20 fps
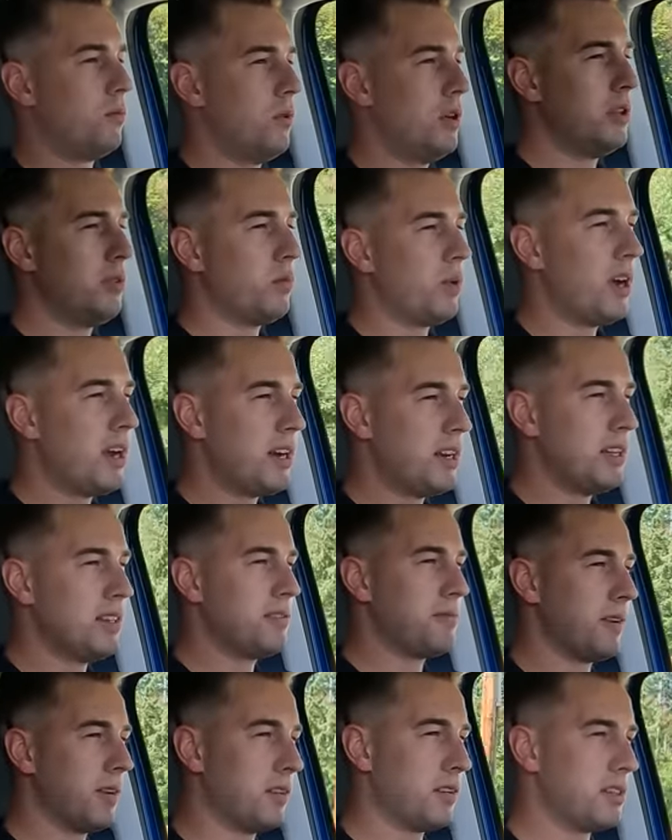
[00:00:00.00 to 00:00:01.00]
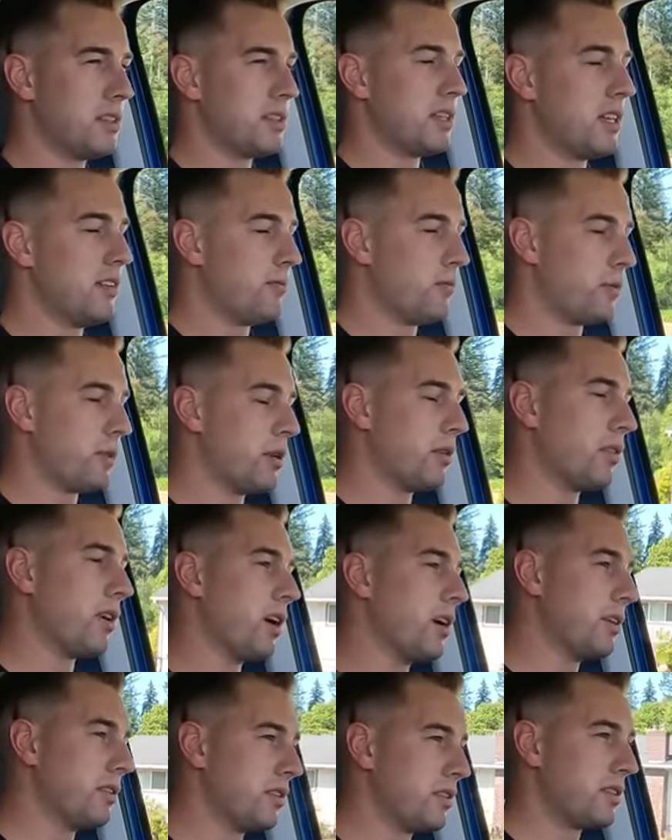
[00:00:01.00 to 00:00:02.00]
While the ride is fairly stiff when you're
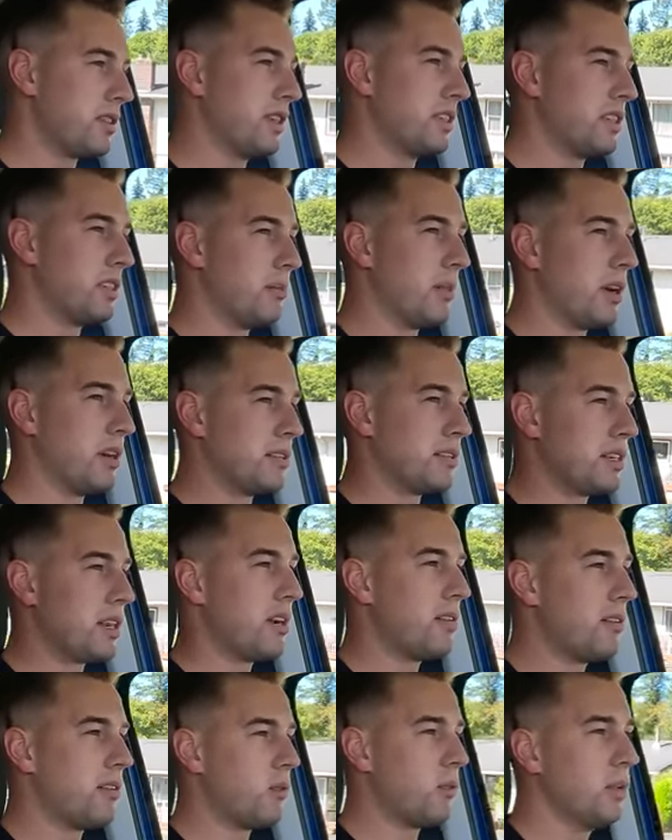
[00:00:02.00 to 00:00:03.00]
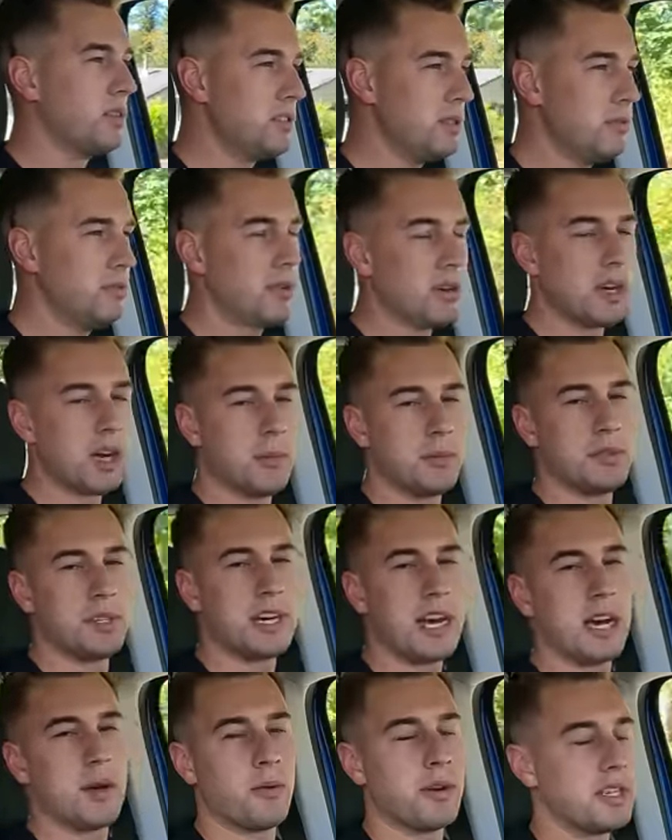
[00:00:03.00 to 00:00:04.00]
under 60 miles an hour, once you are up to
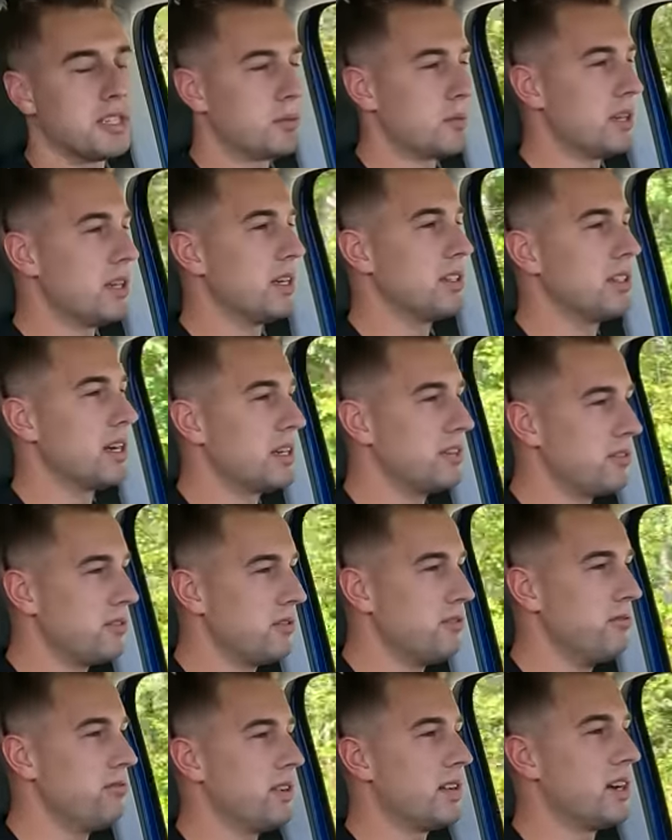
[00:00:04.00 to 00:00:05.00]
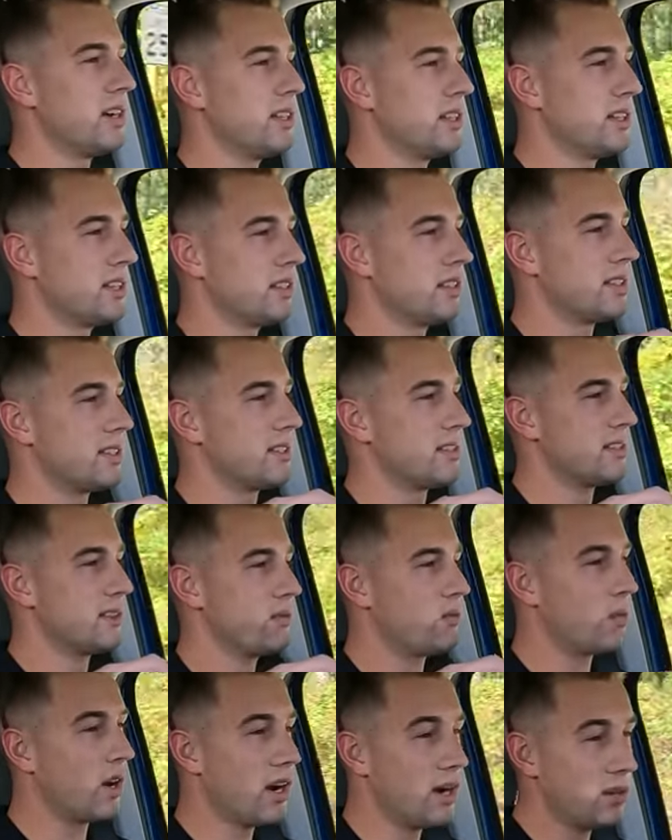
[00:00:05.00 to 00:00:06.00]
highway speeds, I do find that this
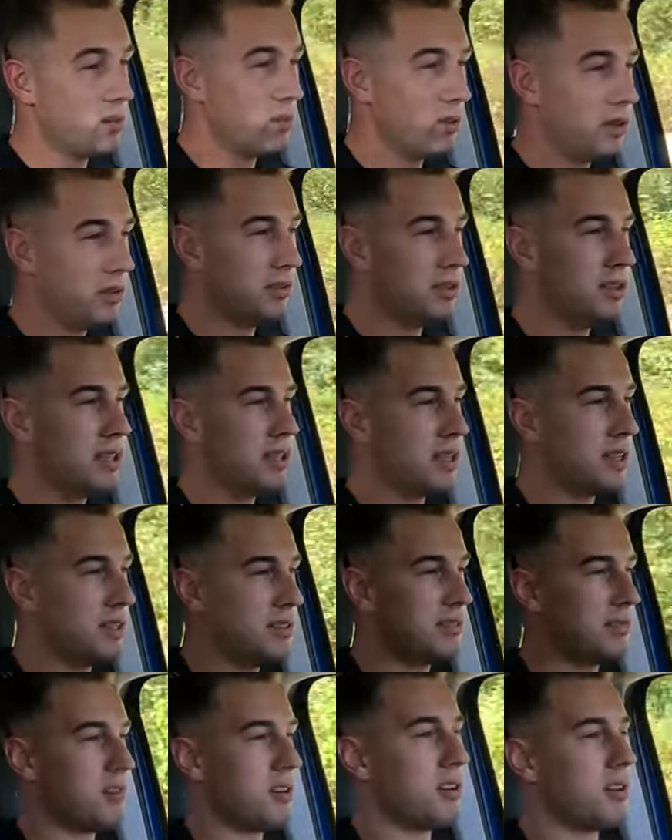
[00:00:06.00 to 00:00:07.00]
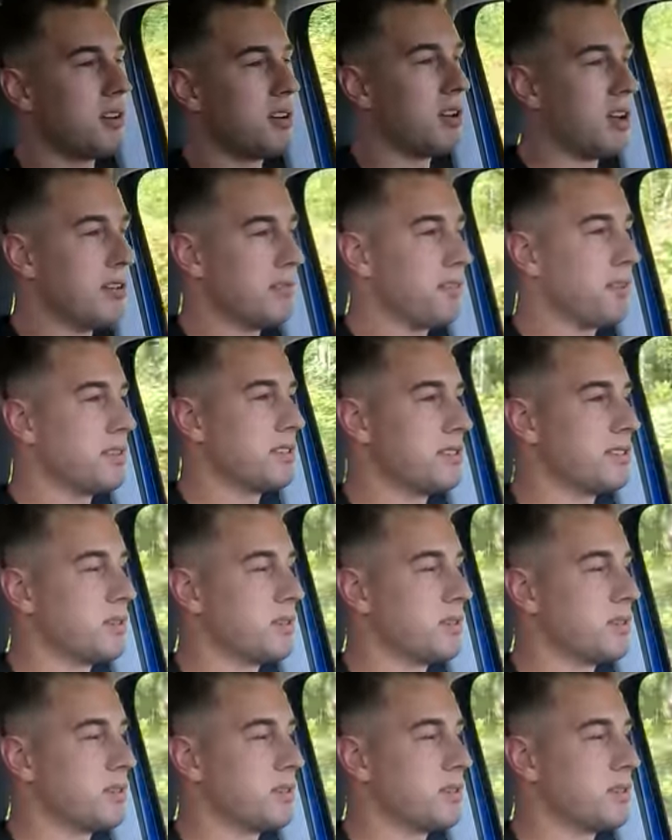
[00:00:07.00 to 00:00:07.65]
ride quality is very confidence